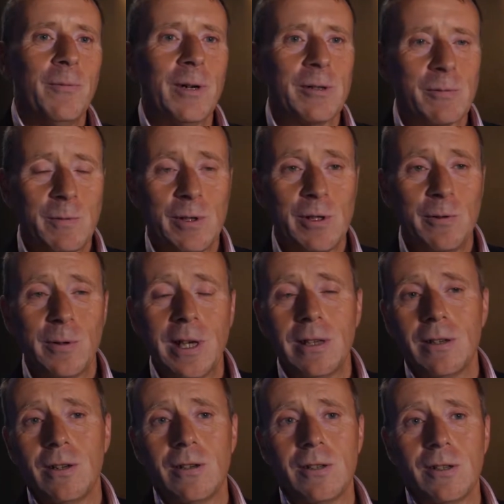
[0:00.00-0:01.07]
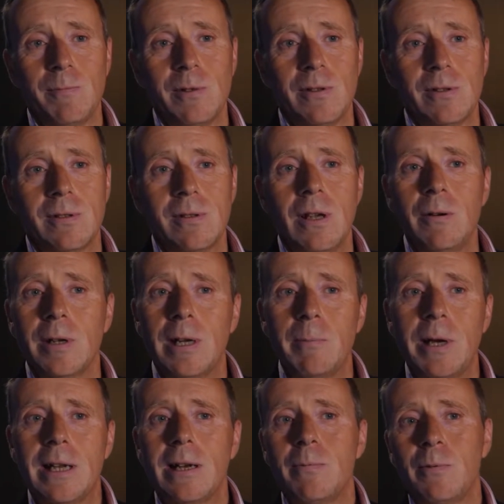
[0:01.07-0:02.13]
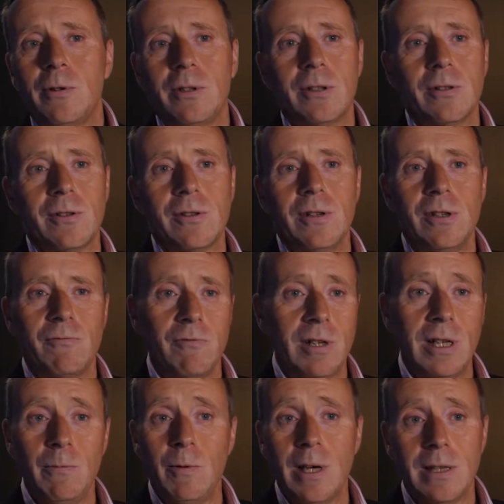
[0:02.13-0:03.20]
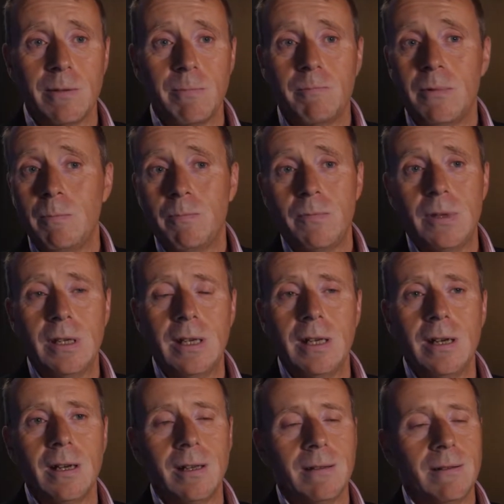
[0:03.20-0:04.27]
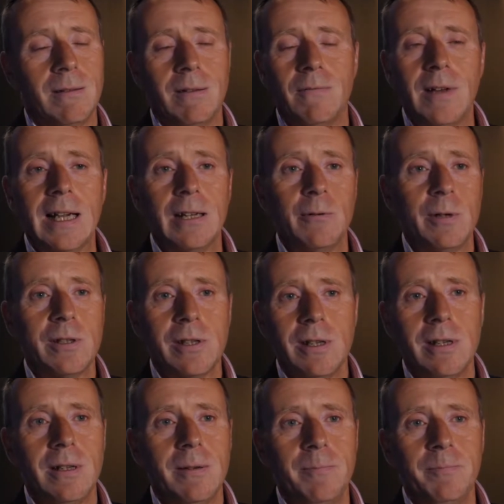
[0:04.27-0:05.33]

whilst we still get the customers knowing about our products, is really where the value is in it.